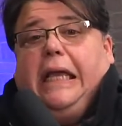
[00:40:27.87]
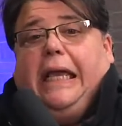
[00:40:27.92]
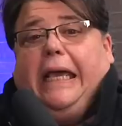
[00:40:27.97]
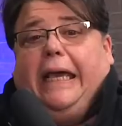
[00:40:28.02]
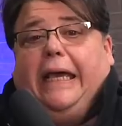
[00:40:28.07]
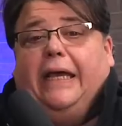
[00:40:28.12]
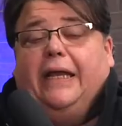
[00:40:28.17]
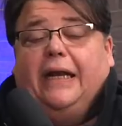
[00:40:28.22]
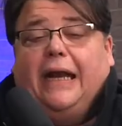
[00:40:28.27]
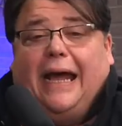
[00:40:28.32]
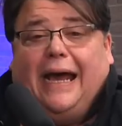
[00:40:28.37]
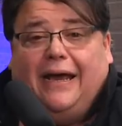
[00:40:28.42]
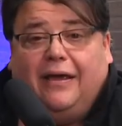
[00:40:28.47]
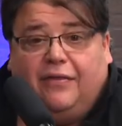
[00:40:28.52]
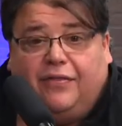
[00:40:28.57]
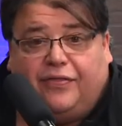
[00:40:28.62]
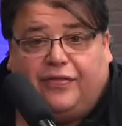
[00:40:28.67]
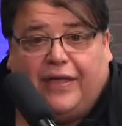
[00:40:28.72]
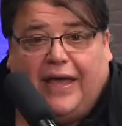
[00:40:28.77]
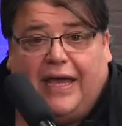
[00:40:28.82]
and I
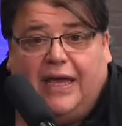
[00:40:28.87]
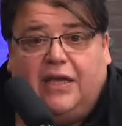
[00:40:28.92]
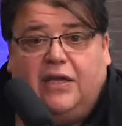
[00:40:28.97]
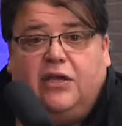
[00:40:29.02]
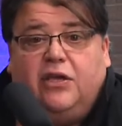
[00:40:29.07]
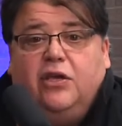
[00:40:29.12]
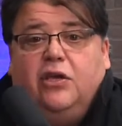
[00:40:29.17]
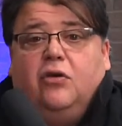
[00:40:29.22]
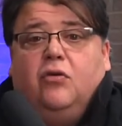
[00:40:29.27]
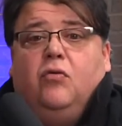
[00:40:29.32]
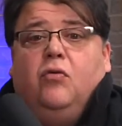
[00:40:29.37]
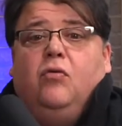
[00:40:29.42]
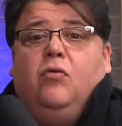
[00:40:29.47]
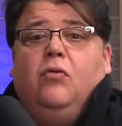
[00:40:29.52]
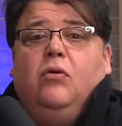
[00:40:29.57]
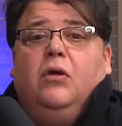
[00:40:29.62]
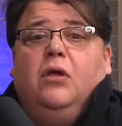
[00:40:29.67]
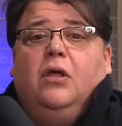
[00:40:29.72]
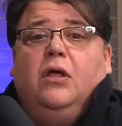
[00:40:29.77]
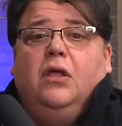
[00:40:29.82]
thank you,
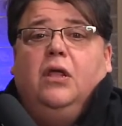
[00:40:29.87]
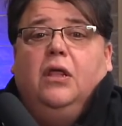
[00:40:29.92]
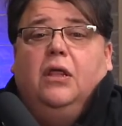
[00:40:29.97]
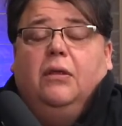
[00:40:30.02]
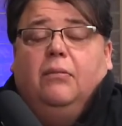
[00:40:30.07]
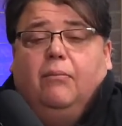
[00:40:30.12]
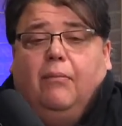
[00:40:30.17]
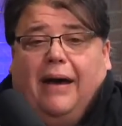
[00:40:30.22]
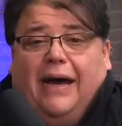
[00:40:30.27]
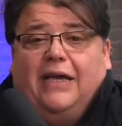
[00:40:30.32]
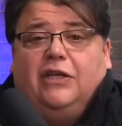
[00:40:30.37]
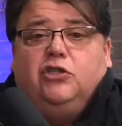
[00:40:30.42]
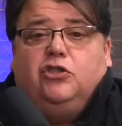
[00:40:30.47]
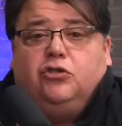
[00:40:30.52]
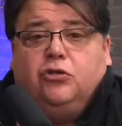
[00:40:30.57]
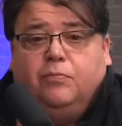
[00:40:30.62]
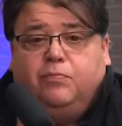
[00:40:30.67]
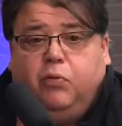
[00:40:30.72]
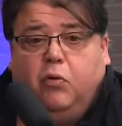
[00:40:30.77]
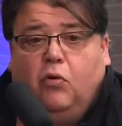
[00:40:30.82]
my
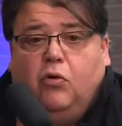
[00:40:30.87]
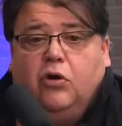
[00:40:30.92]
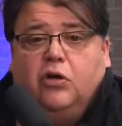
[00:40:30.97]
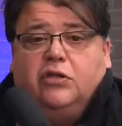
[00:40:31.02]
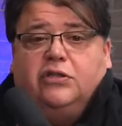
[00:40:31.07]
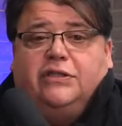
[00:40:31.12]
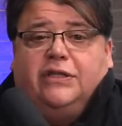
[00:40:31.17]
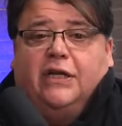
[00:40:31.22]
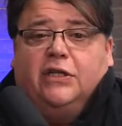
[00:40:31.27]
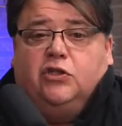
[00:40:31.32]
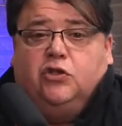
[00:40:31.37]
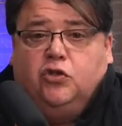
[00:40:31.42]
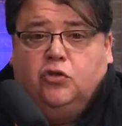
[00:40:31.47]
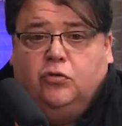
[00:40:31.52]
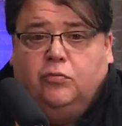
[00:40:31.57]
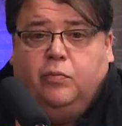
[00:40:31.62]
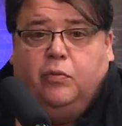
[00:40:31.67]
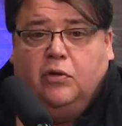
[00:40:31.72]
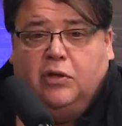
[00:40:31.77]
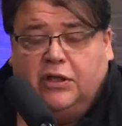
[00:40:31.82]
supporters that
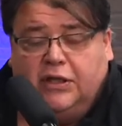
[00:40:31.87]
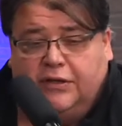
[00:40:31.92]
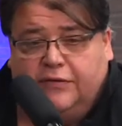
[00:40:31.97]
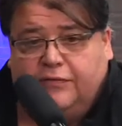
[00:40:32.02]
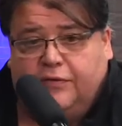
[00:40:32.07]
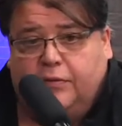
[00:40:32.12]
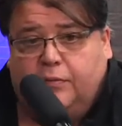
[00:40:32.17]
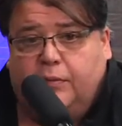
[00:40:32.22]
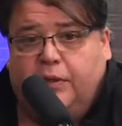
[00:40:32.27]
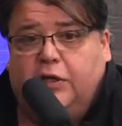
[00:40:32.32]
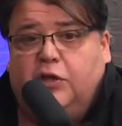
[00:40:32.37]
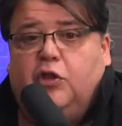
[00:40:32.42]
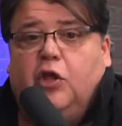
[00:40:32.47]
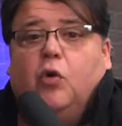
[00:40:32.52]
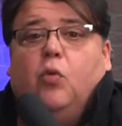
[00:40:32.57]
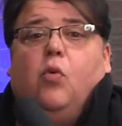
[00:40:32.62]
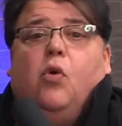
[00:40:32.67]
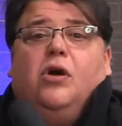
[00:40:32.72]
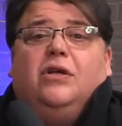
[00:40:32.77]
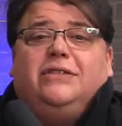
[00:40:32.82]
do believe in me. The
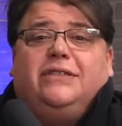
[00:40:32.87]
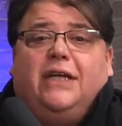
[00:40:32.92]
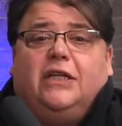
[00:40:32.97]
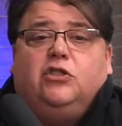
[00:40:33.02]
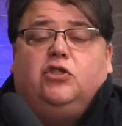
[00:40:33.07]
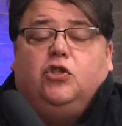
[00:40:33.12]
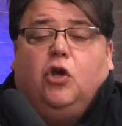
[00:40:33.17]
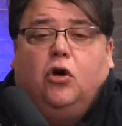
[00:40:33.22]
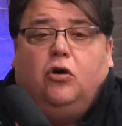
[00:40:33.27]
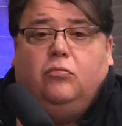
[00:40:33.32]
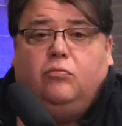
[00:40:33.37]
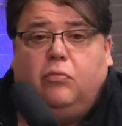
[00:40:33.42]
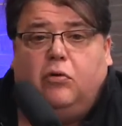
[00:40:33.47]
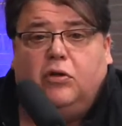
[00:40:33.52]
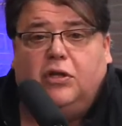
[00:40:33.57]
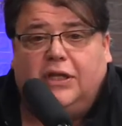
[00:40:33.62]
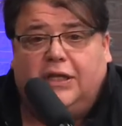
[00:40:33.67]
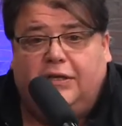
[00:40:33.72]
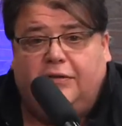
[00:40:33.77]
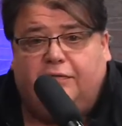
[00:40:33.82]
ones that don't
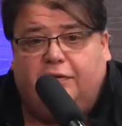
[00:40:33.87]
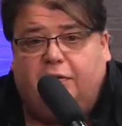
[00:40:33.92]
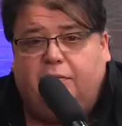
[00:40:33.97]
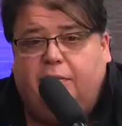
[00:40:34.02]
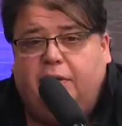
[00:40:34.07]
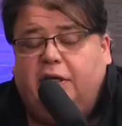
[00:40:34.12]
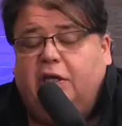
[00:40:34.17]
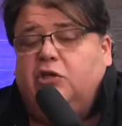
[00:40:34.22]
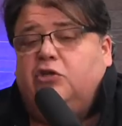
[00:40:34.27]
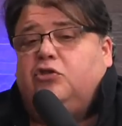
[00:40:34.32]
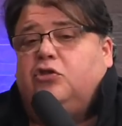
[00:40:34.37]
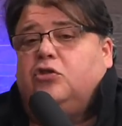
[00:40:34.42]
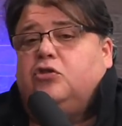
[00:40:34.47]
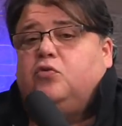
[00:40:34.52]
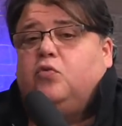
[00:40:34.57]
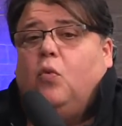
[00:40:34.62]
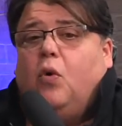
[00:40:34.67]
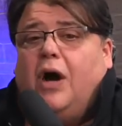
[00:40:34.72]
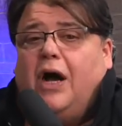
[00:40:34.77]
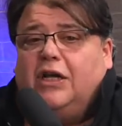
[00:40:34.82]
believe in me and
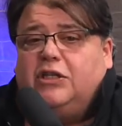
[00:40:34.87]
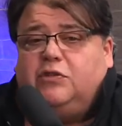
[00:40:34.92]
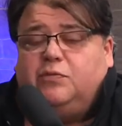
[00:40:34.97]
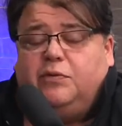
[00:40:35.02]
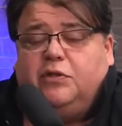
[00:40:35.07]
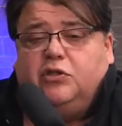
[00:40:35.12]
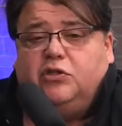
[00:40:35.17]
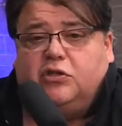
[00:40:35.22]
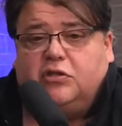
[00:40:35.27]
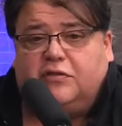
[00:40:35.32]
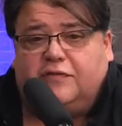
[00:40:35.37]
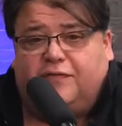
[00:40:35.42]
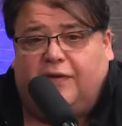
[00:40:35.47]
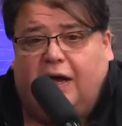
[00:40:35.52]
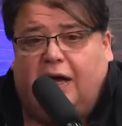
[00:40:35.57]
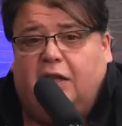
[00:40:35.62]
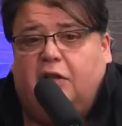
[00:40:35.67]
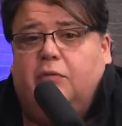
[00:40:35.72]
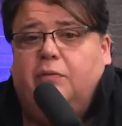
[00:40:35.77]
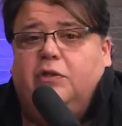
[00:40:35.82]
just watch me and just
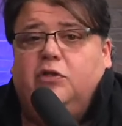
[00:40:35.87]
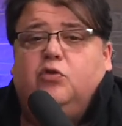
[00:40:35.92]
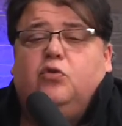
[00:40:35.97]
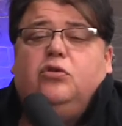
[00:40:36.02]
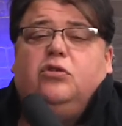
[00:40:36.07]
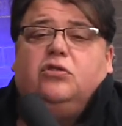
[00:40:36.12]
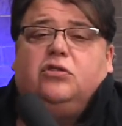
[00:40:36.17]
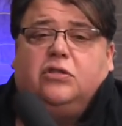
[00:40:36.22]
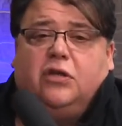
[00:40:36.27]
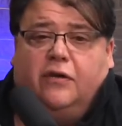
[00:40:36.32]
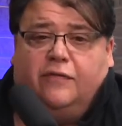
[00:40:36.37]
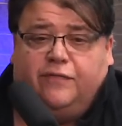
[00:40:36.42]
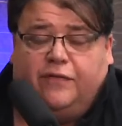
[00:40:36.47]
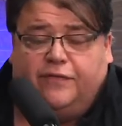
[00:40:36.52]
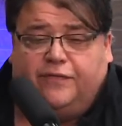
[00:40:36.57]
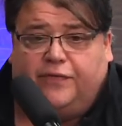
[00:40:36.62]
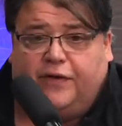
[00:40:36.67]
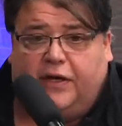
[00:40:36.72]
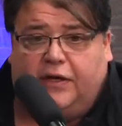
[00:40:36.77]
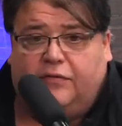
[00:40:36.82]
follow me, do yourself a
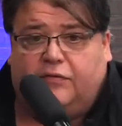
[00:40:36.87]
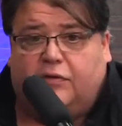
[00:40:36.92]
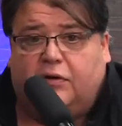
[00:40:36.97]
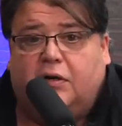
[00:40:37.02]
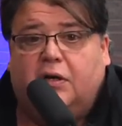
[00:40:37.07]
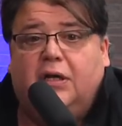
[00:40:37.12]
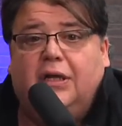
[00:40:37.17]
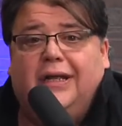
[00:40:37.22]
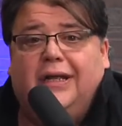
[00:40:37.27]
favor.